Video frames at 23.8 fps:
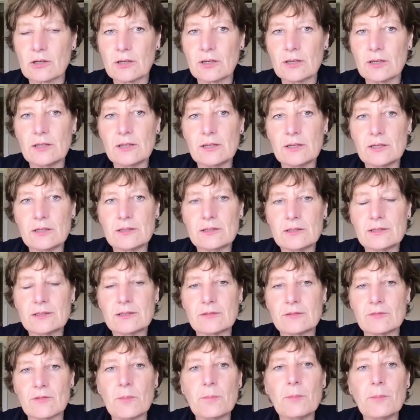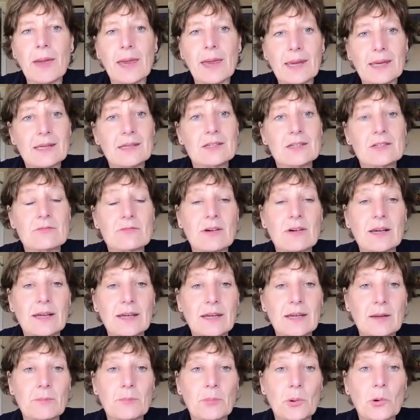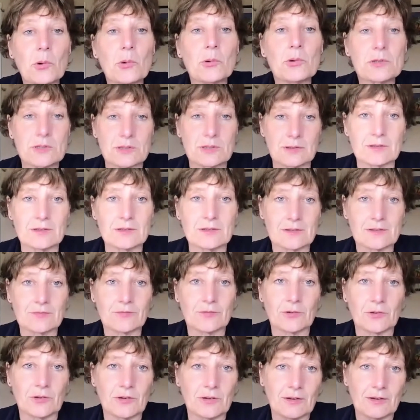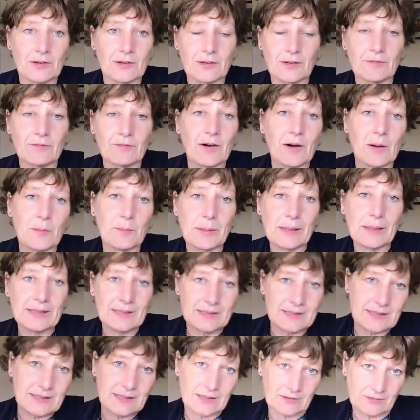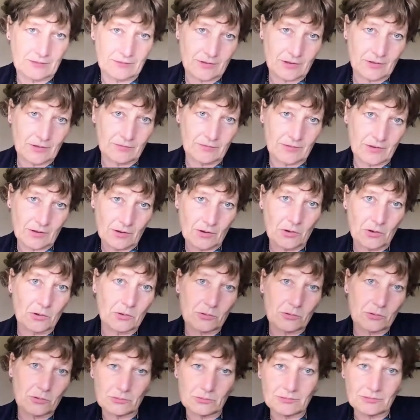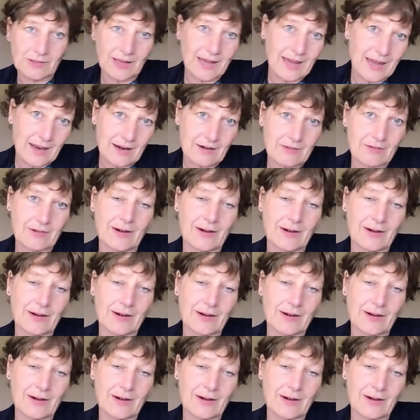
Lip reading: remains really important for the viability of the whole area.